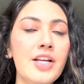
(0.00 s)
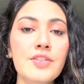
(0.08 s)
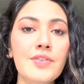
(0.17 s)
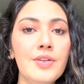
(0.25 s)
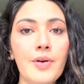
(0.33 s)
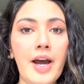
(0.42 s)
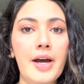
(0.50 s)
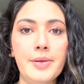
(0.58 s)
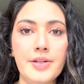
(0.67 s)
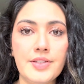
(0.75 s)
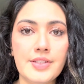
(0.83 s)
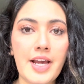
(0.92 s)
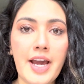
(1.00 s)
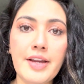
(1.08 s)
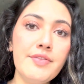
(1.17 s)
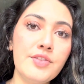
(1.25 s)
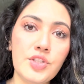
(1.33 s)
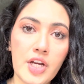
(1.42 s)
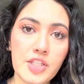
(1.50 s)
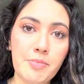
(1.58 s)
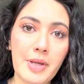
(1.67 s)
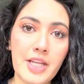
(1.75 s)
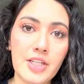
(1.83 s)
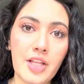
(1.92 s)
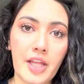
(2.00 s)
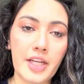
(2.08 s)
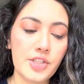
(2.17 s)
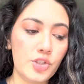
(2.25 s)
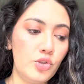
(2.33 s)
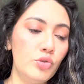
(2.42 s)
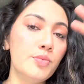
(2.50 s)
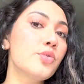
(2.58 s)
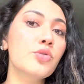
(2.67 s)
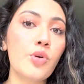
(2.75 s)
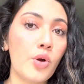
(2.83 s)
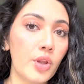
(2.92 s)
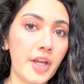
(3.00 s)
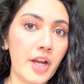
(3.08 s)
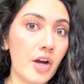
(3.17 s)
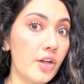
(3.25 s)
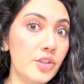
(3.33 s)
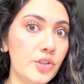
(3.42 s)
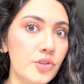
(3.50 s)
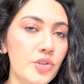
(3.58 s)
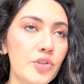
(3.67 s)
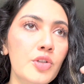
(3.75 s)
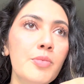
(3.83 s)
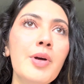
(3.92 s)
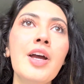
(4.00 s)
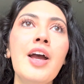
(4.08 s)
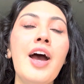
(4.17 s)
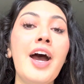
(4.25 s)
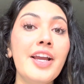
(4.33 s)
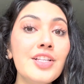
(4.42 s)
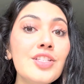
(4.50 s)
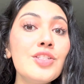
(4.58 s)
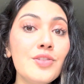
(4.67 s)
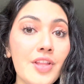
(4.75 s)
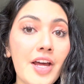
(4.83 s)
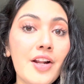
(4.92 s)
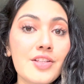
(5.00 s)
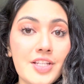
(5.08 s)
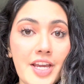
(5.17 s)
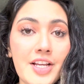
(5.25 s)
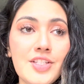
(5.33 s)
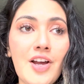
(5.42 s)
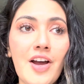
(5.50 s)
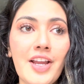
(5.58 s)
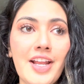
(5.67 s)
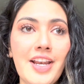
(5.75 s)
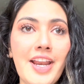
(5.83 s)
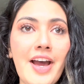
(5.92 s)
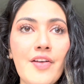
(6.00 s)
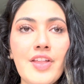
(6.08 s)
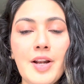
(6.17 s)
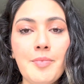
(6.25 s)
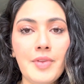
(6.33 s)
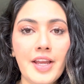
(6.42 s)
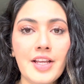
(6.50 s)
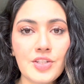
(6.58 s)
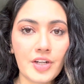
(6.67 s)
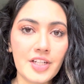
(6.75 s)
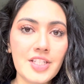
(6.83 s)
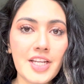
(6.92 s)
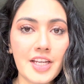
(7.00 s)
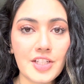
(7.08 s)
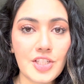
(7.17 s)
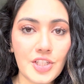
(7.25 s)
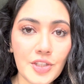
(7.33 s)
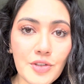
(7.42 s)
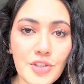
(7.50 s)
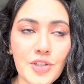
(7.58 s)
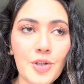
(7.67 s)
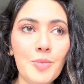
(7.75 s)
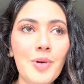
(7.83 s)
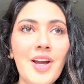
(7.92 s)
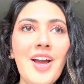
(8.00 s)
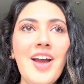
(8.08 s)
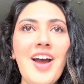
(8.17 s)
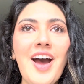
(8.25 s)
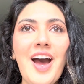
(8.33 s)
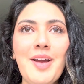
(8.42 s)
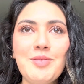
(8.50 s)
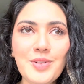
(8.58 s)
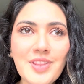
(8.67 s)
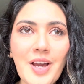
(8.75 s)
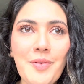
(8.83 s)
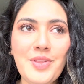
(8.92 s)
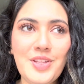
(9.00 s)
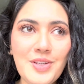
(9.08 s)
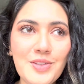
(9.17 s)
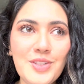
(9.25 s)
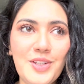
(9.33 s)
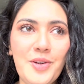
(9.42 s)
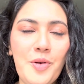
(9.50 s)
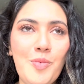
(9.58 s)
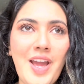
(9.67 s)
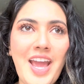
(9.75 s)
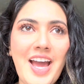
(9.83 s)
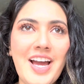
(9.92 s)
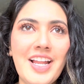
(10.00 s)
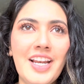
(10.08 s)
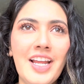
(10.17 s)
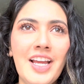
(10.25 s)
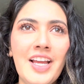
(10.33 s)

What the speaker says: few hours, I've just been like doom scrolling on YouTube. I used to do that on TikTok, and now that I'm like starting to get into YouTube, I'm doing that with YouTube. And